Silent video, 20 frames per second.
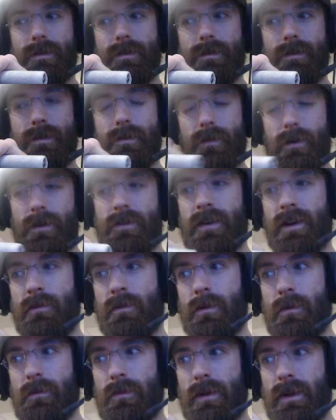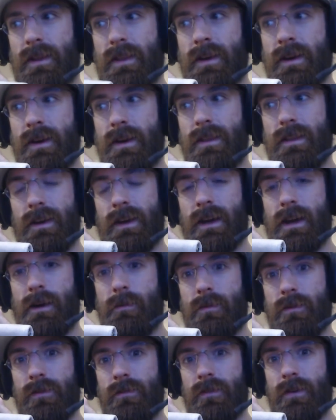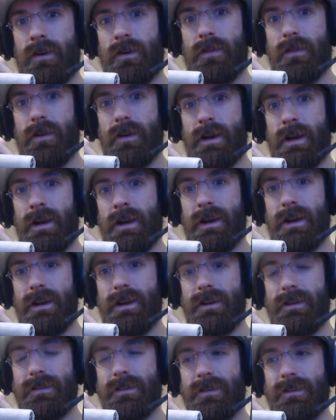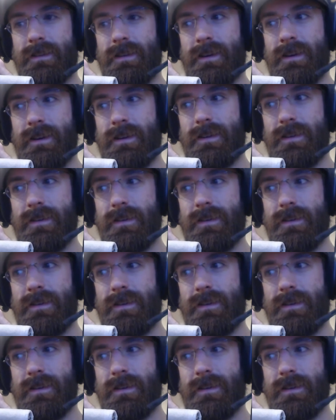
One more time, I'm going to play the Kappes font there. Just got